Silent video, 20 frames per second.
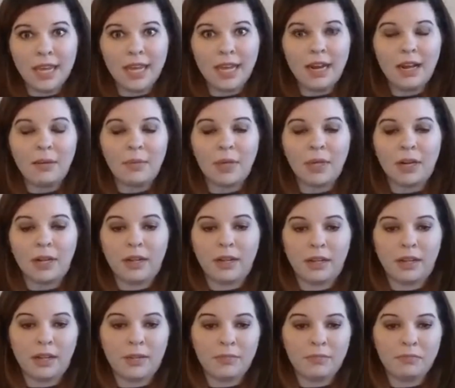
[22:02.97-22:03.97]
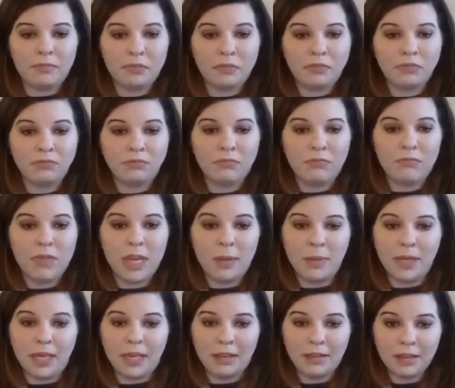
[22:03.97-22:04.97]
and then I'm gonna
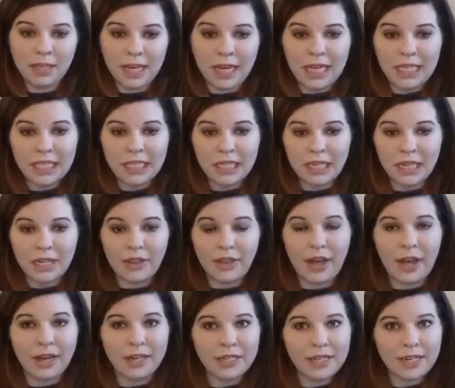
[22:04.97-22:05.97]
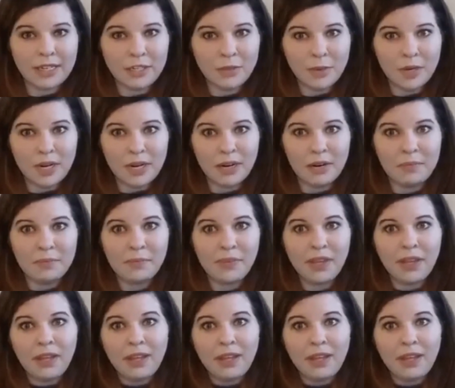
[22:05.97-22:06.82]
maybe cast on the High Tide Sweater.